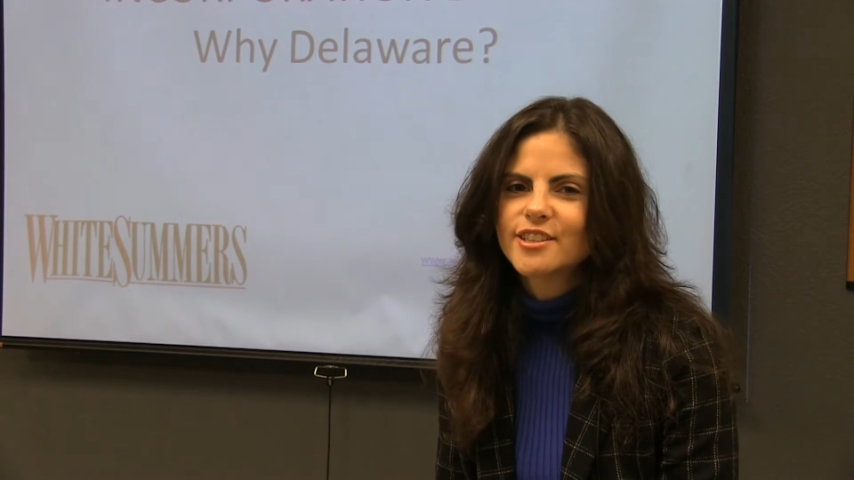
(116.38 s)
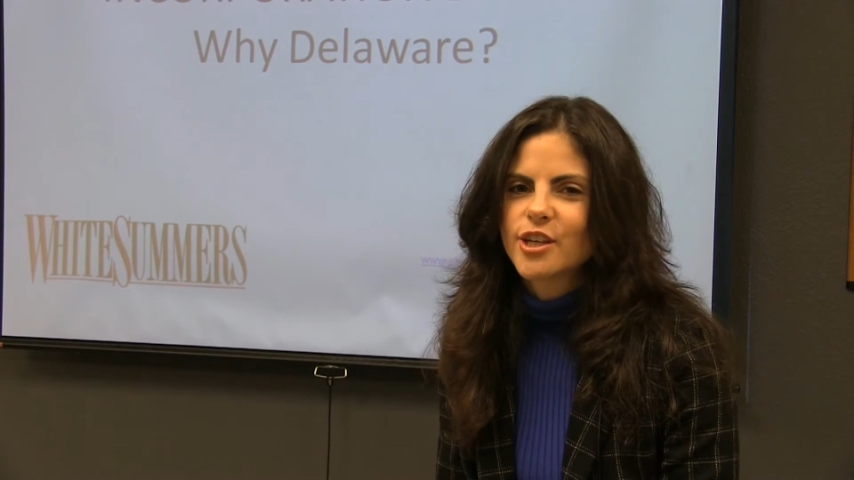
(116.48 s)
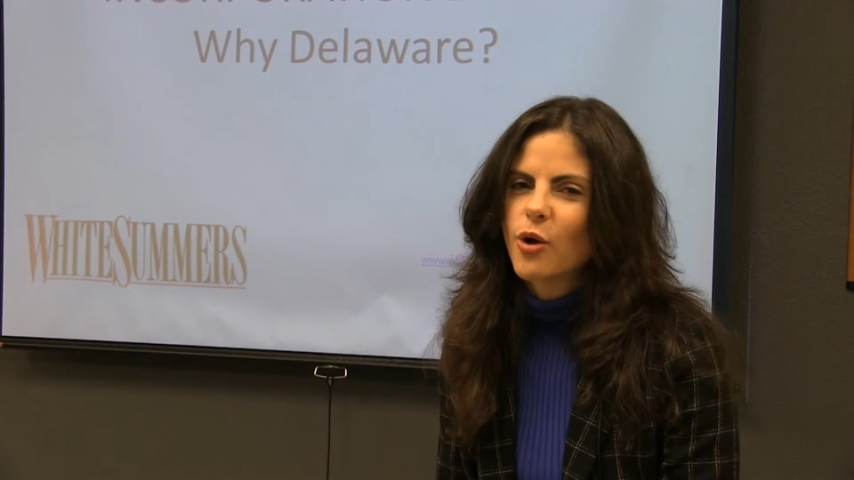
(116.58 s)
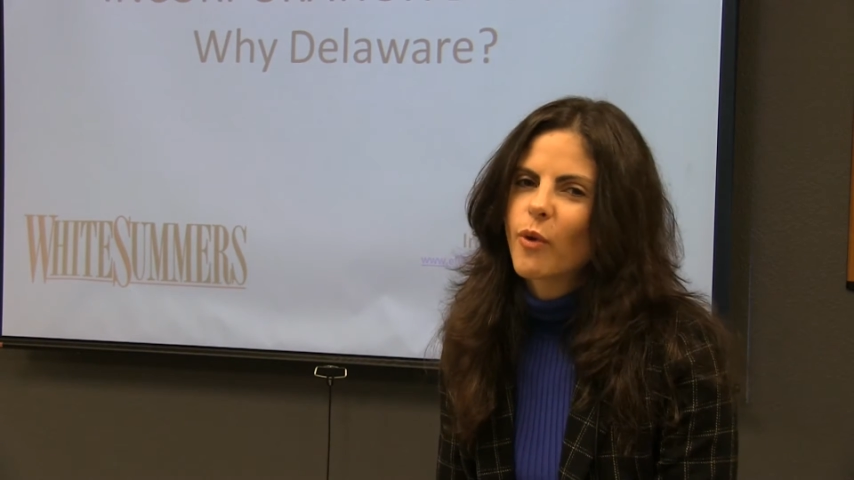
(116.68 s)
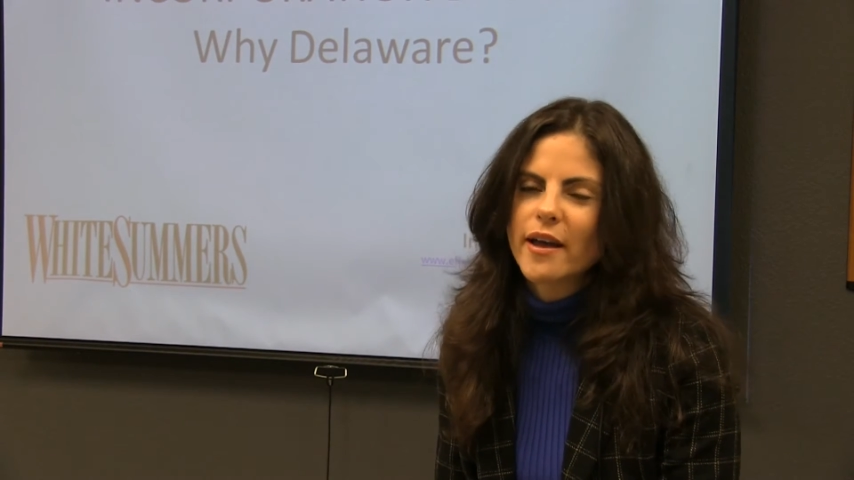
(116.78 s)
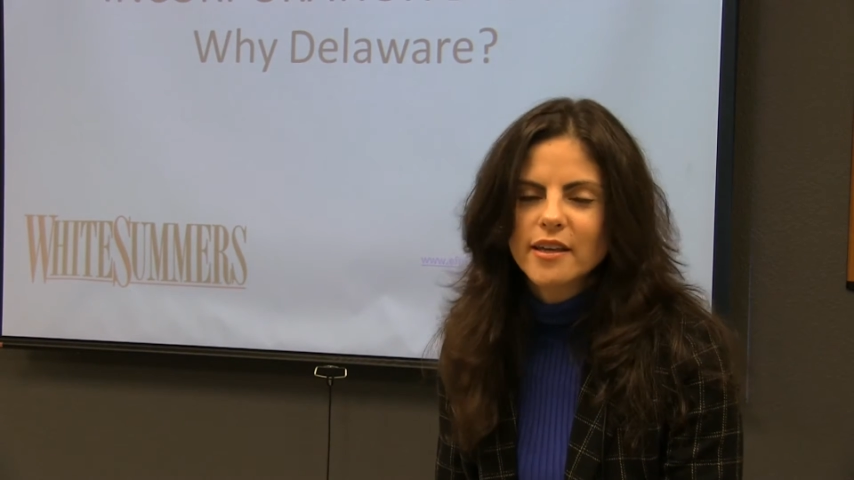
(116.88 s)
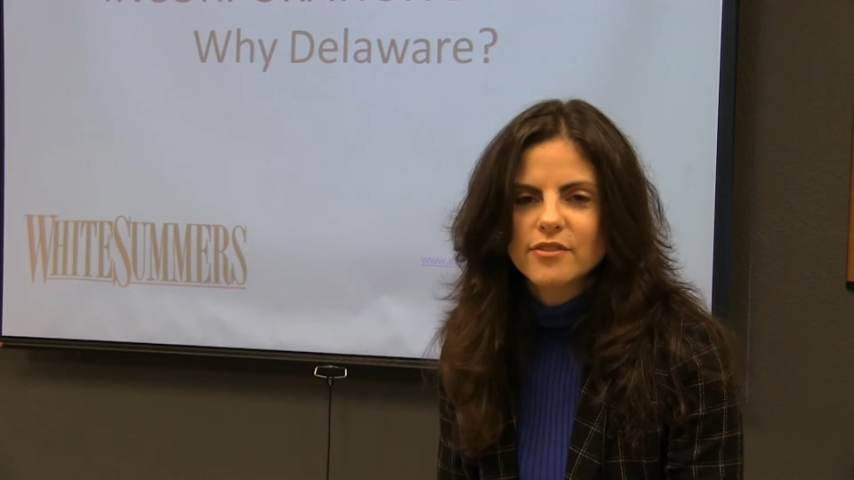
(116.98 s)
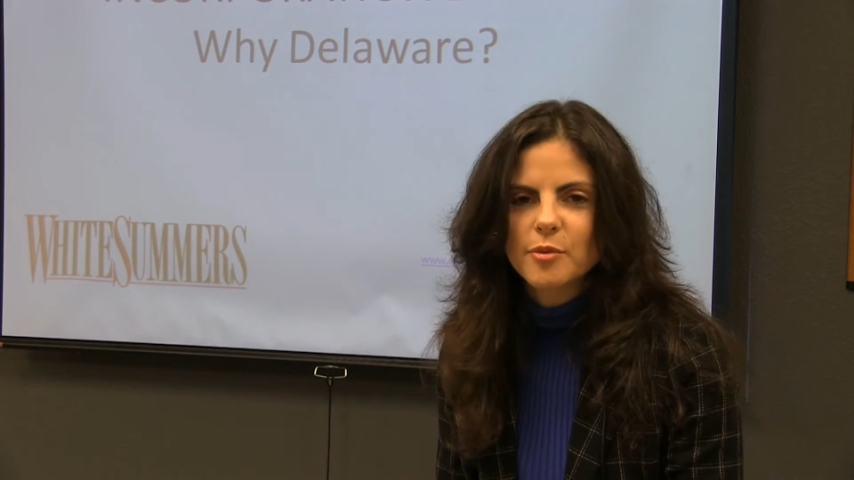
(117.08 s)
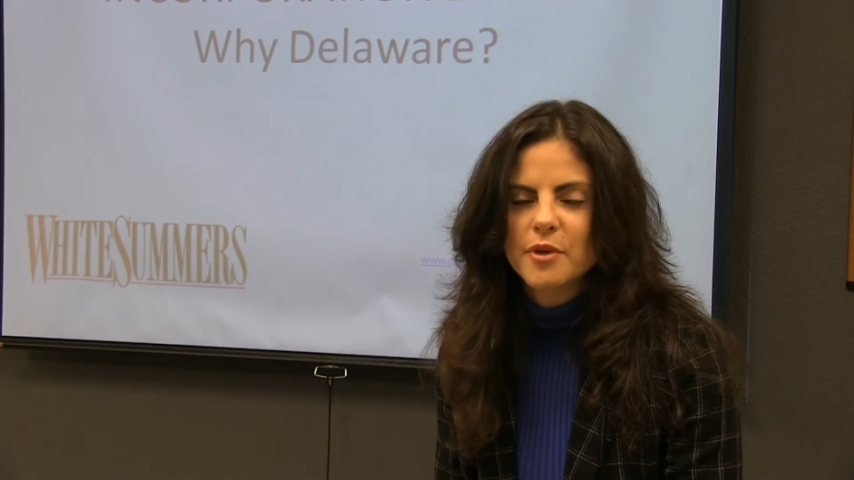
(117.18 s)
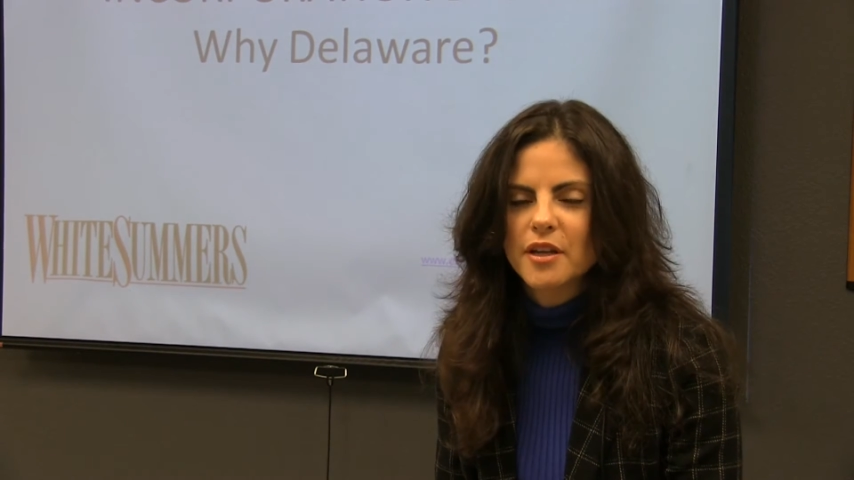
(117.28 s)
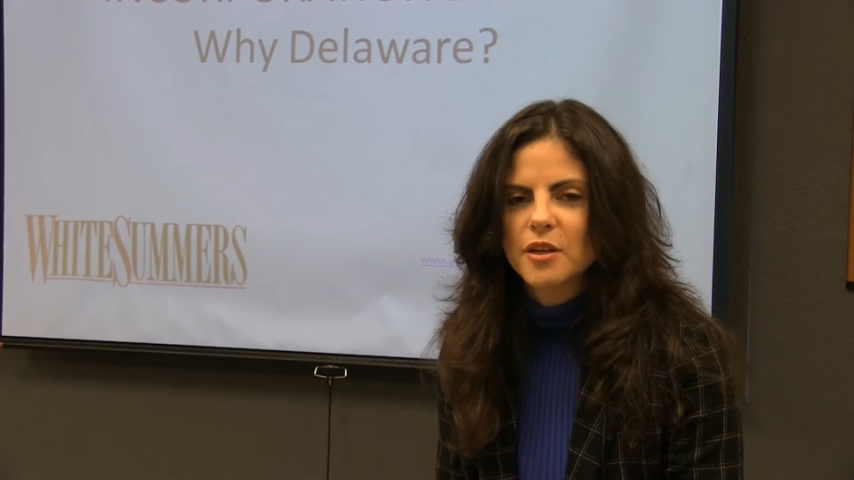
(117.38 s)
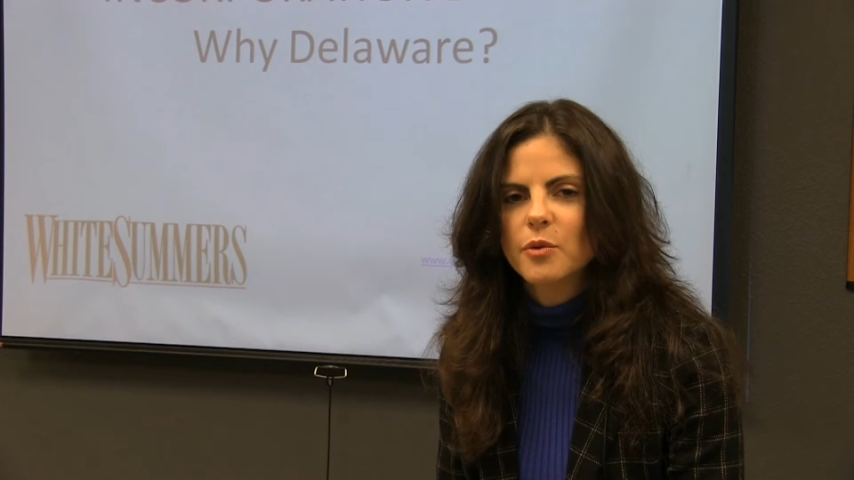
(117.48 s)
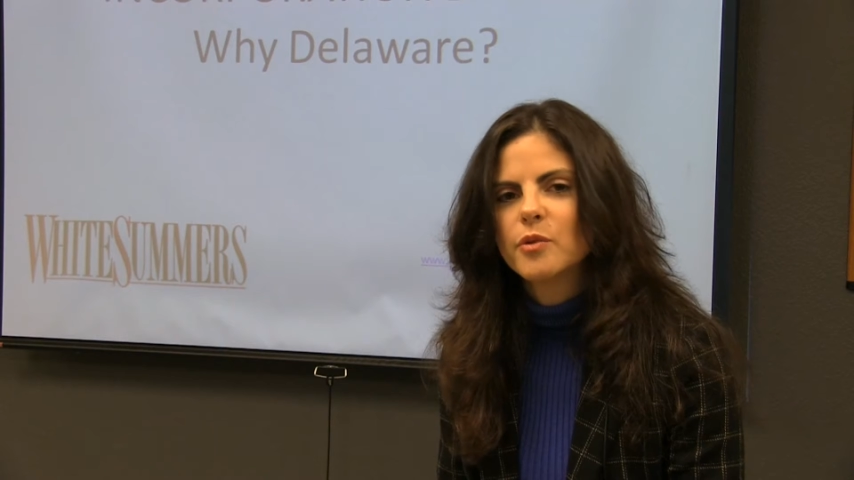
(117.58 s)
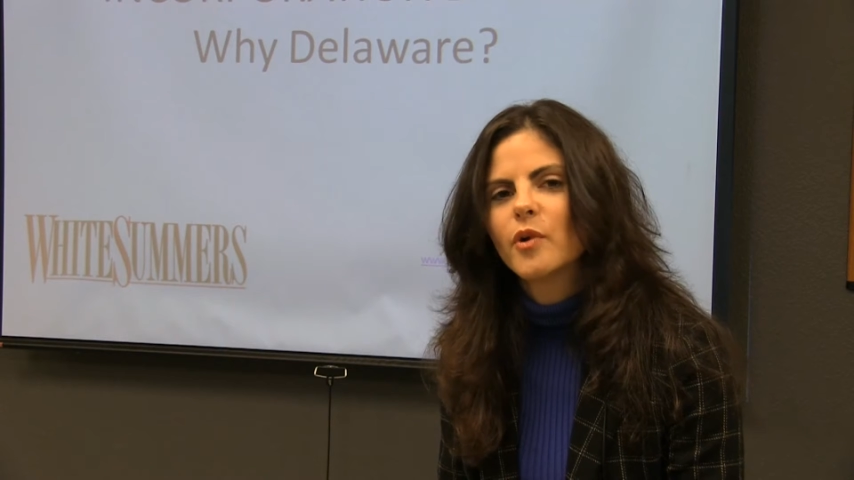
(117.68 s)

So why give them another one?